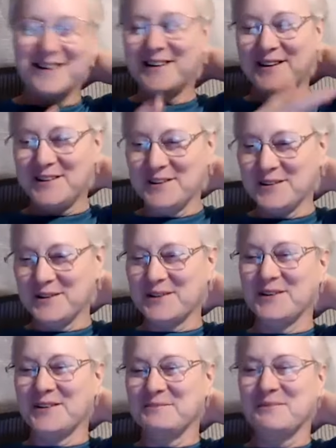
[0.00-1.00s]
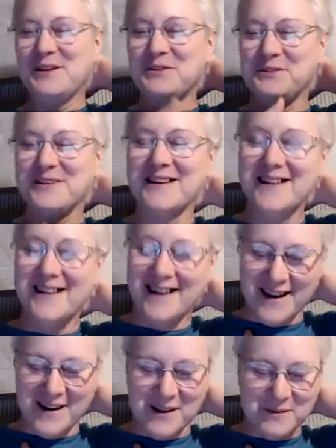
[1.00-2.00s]
you're, you're mute.
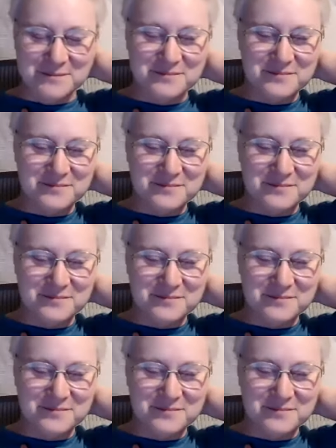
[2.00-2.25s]
Um, Carolina